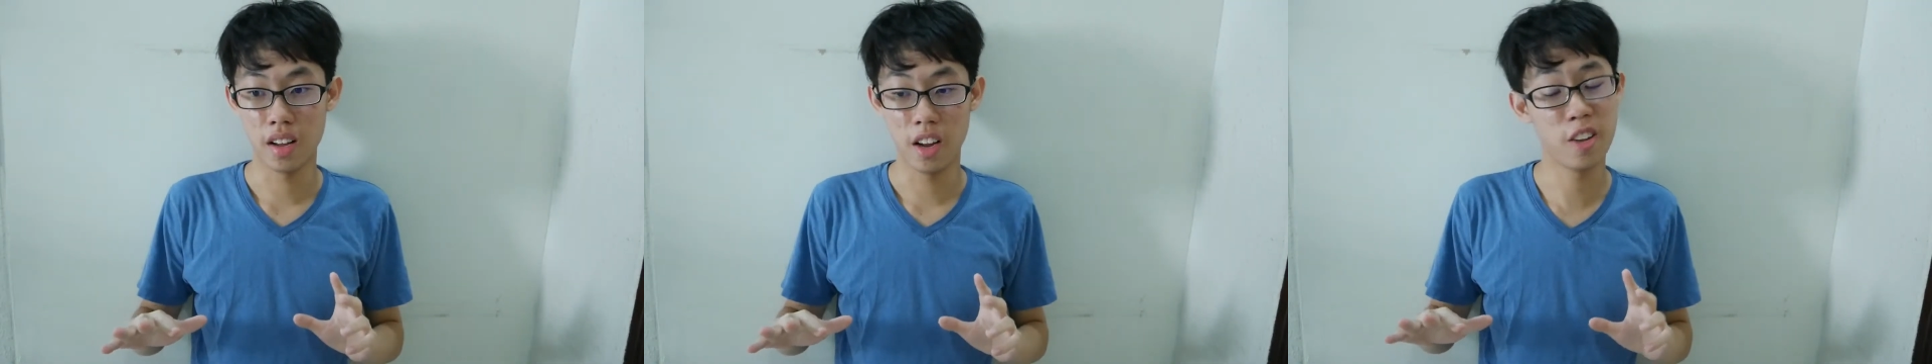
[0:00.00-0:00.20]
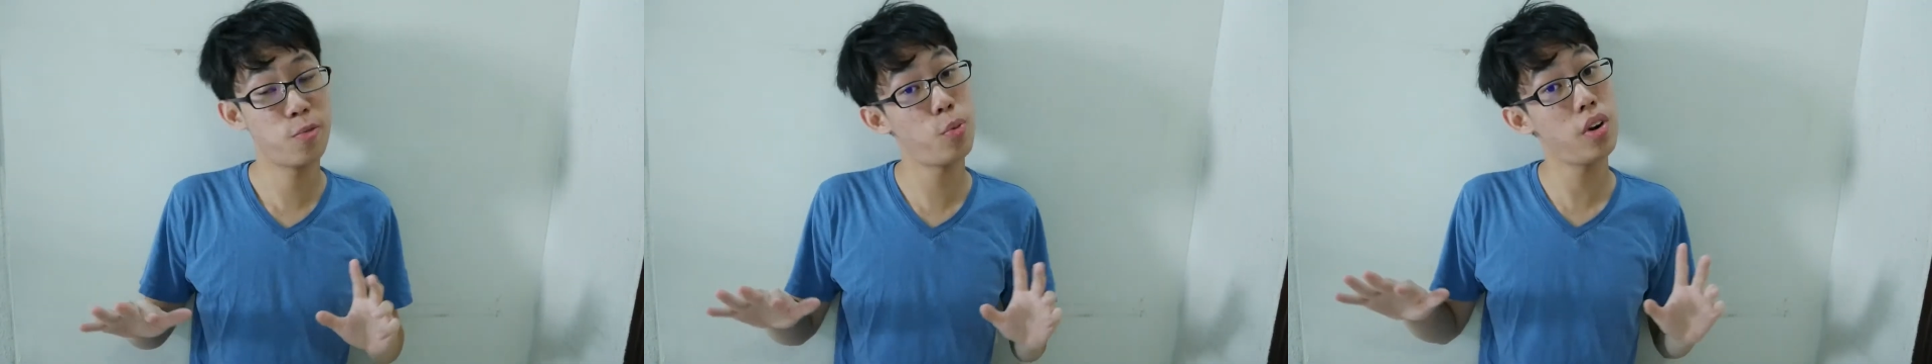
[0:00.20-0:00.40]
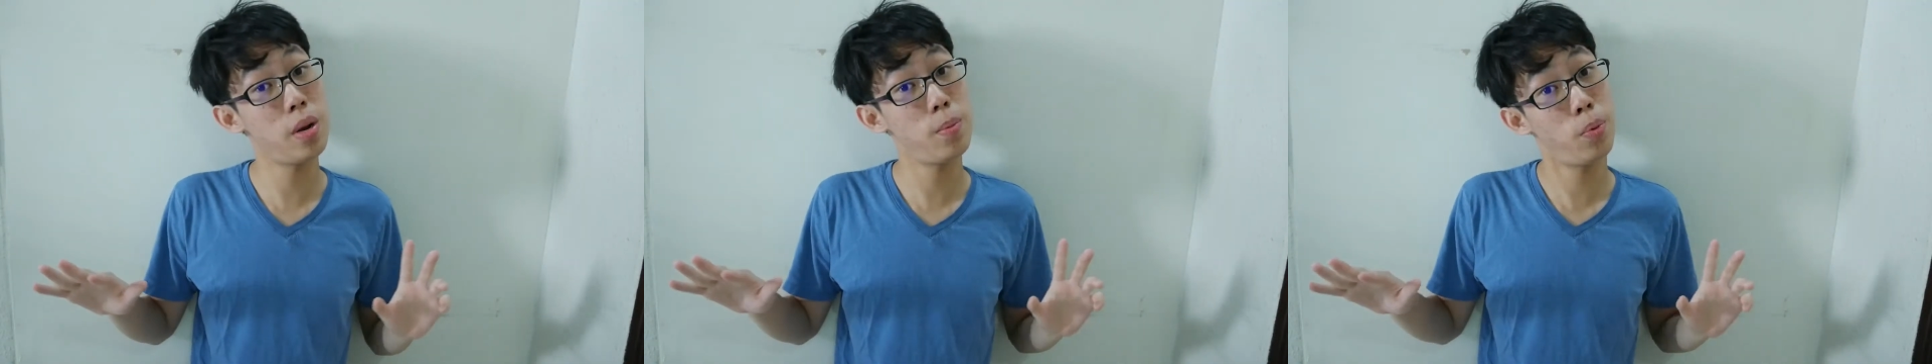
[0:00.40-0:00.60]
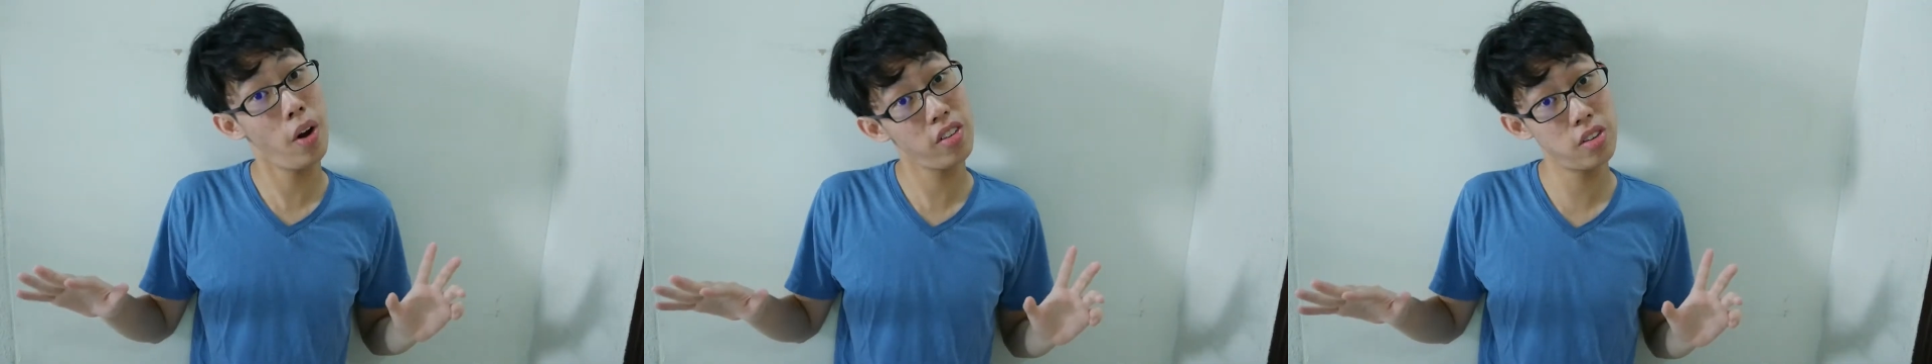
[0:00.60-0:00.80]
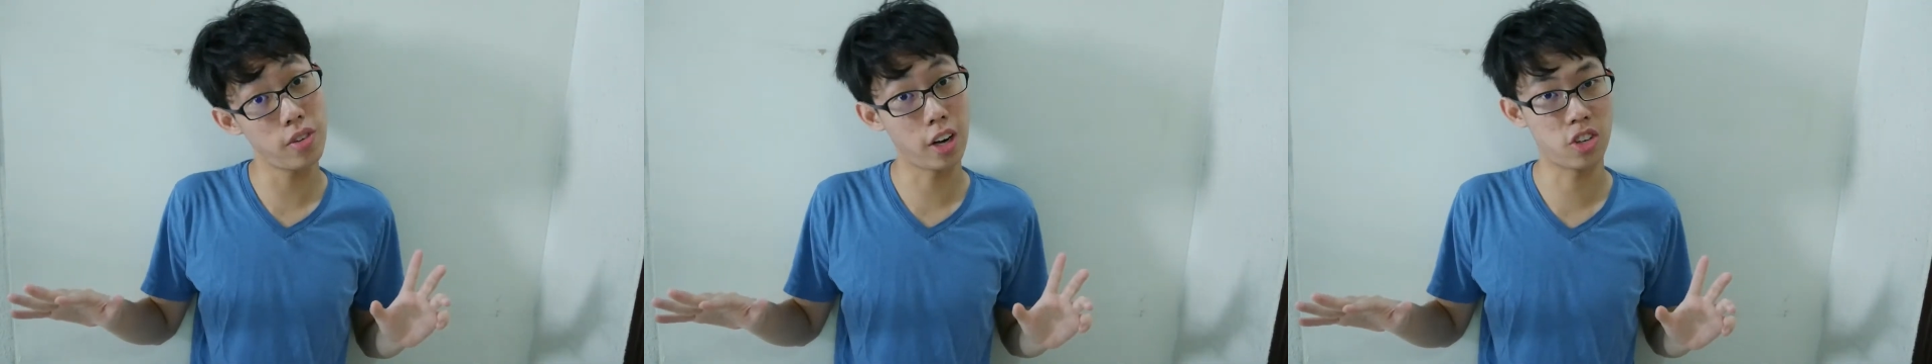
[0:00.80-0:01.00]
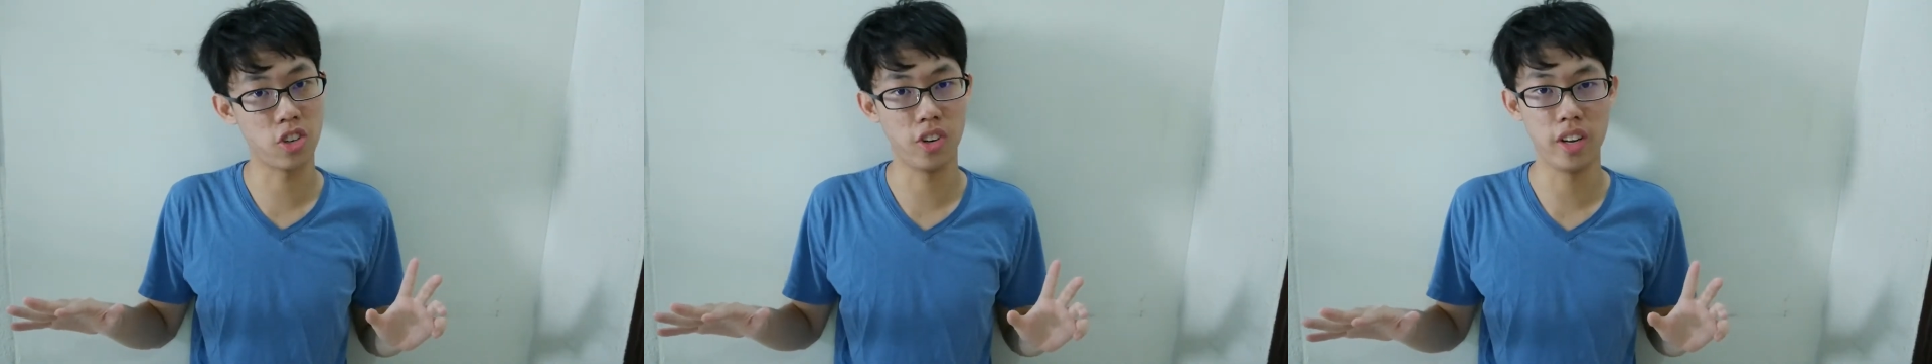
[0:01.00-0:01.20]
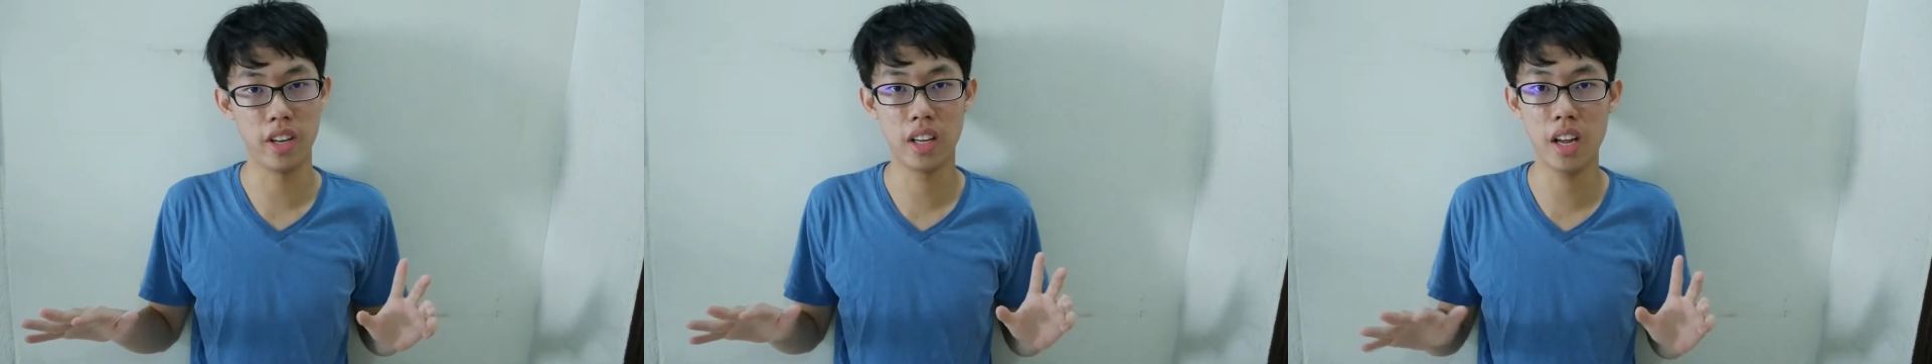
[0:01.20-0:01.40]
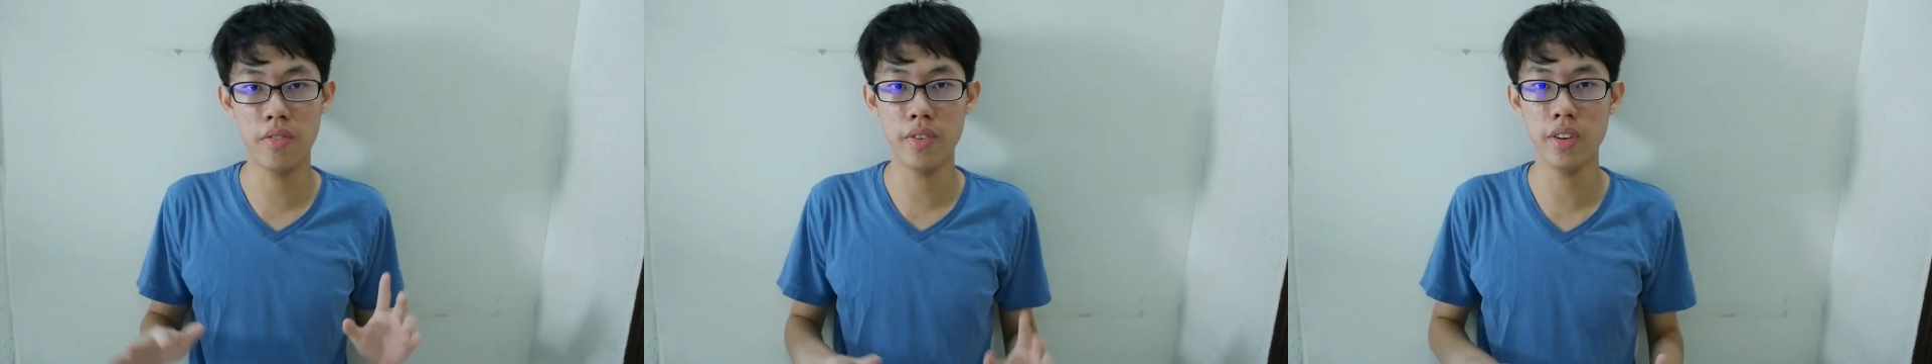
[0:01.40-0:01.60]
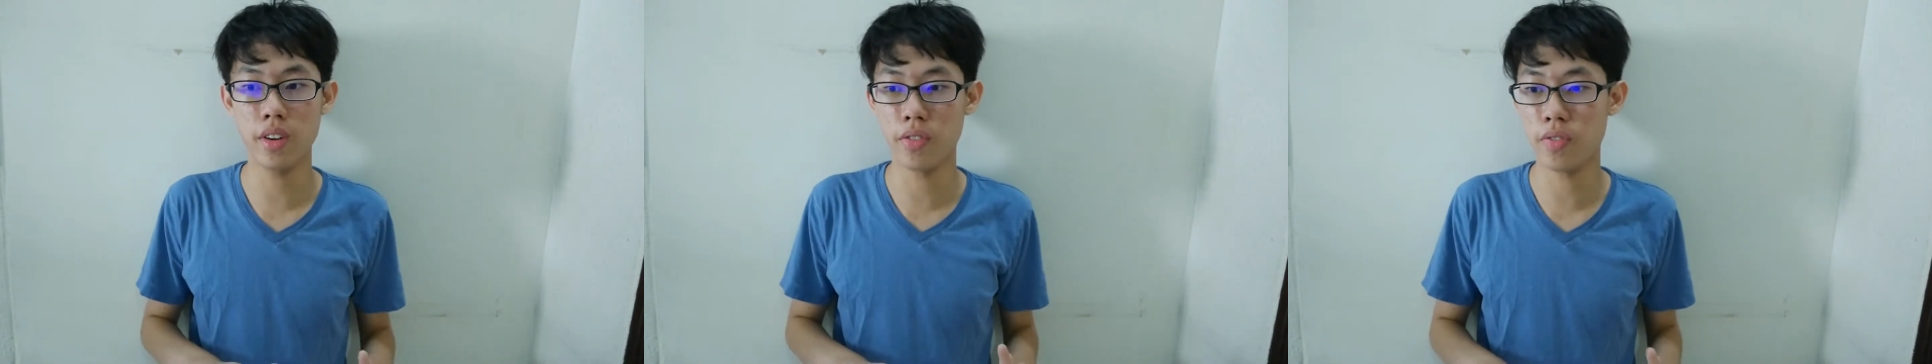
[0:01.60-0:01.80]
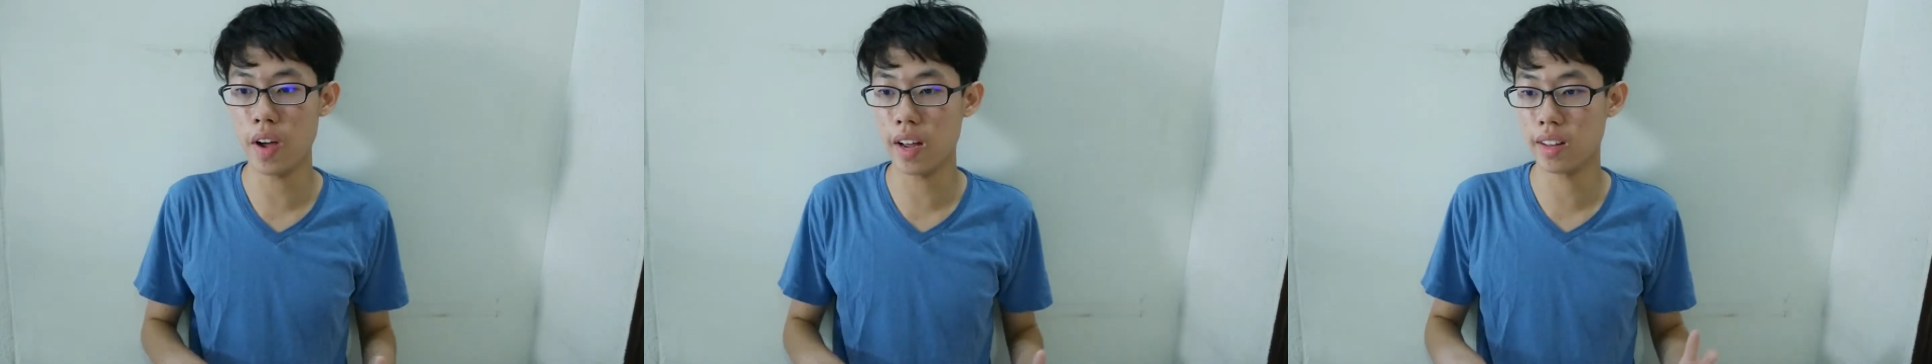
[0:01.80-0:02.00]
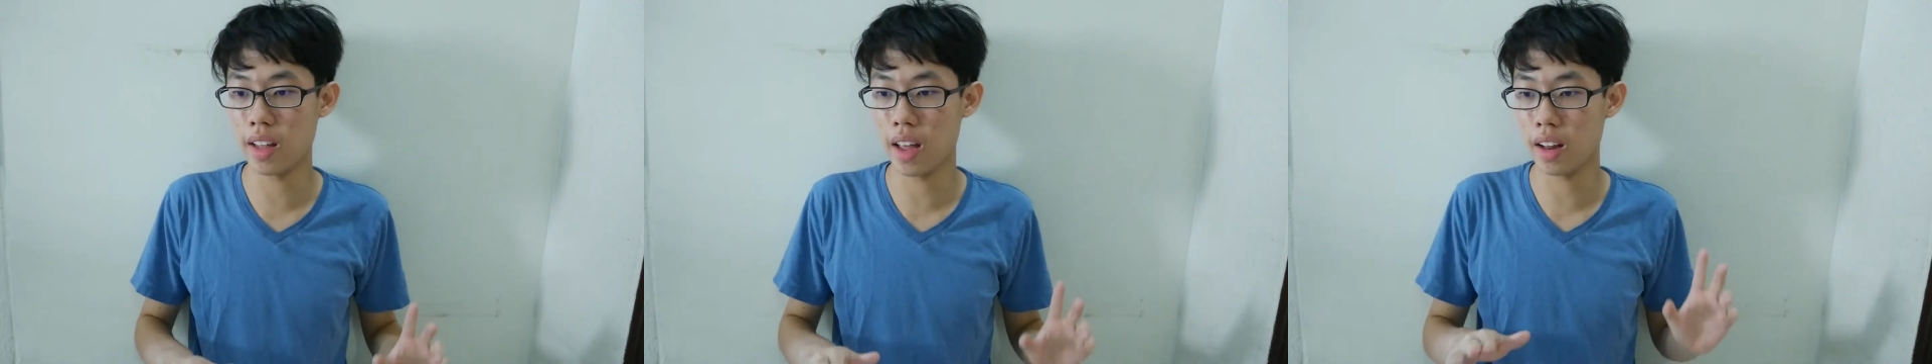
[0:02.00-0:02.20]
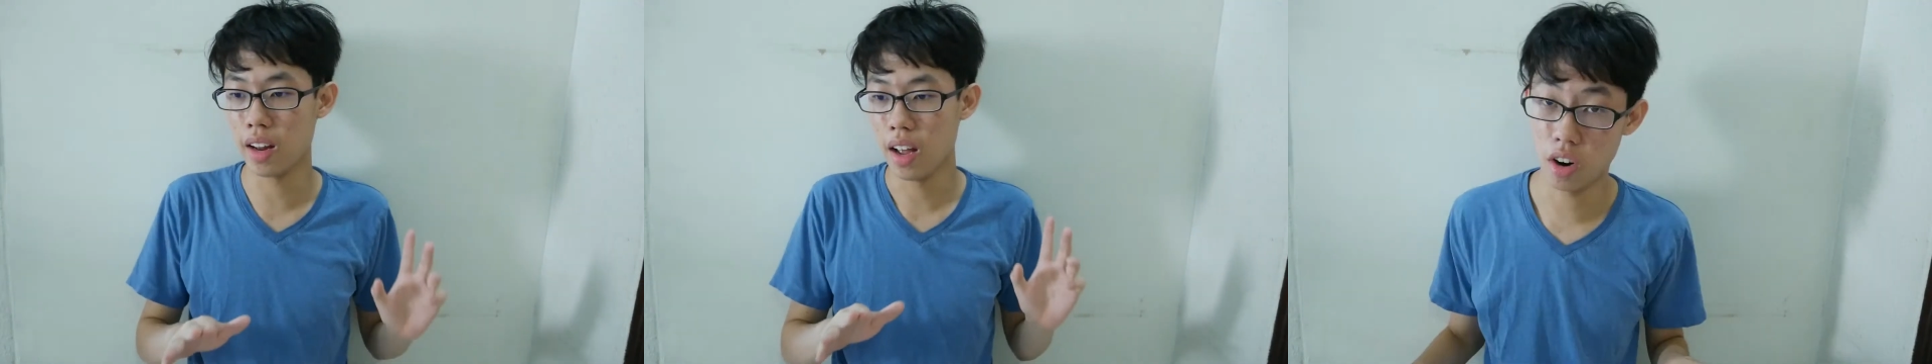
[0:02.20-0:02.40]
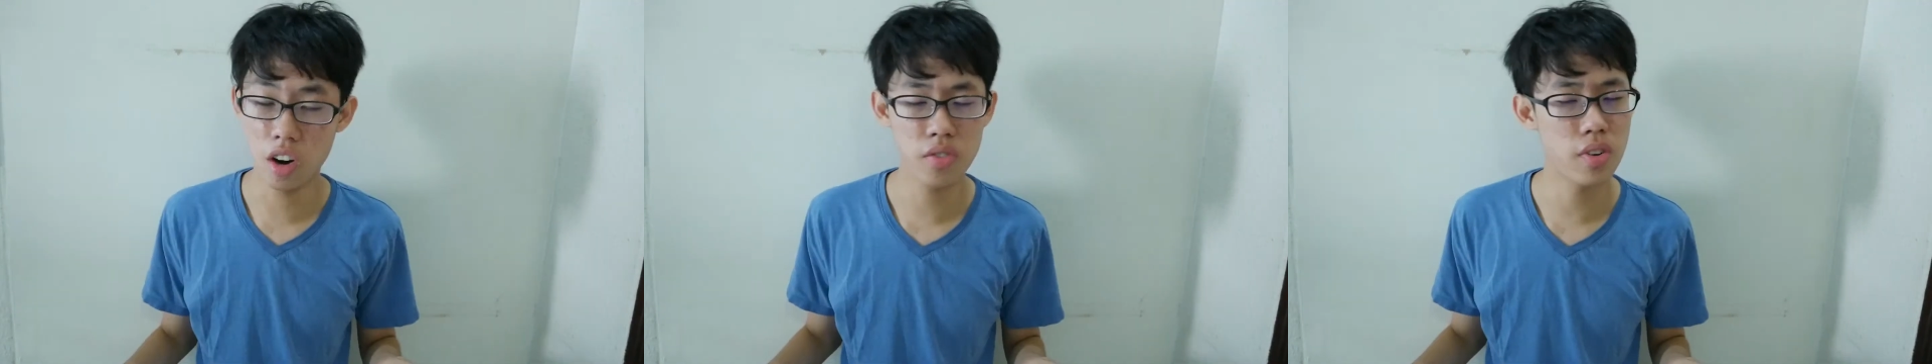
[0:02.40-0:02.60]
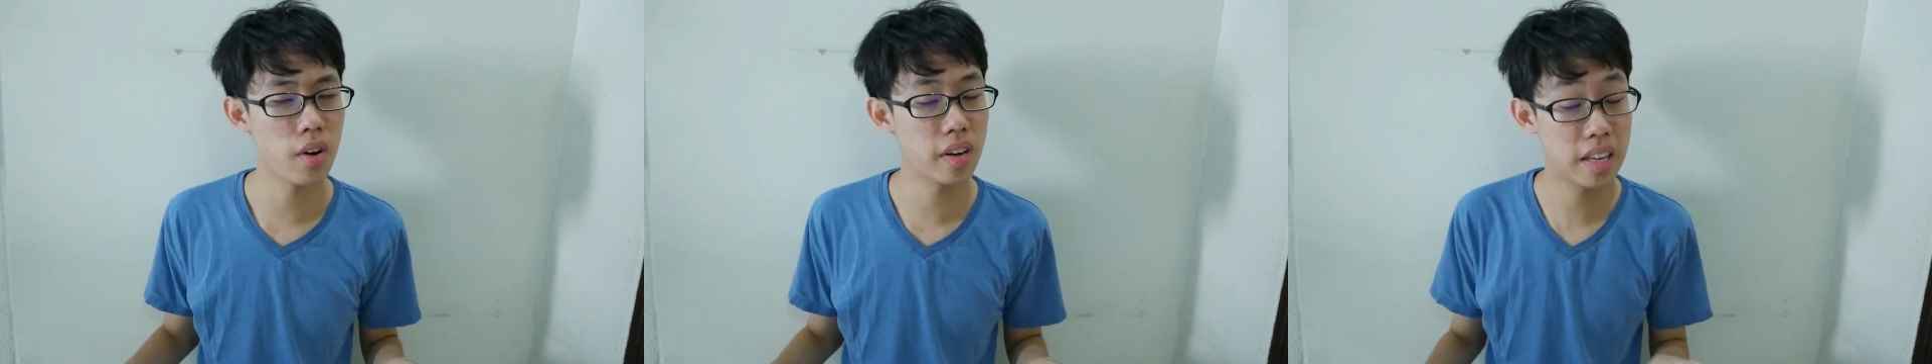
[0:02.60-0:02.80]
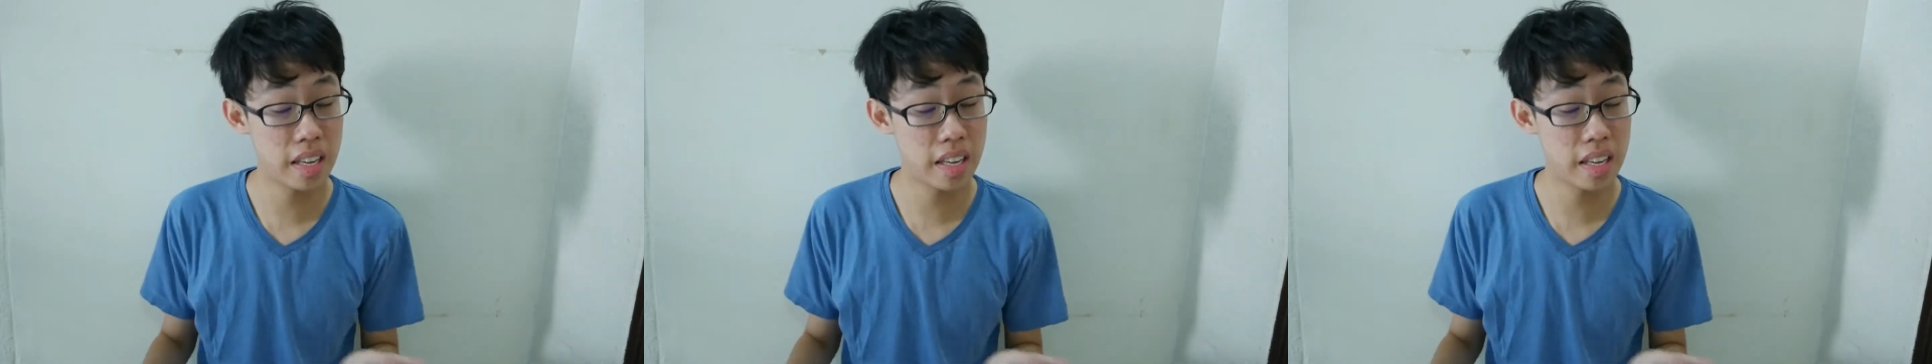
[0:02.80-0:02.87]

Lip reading: It's pretty impressive actually, given the fact that all of our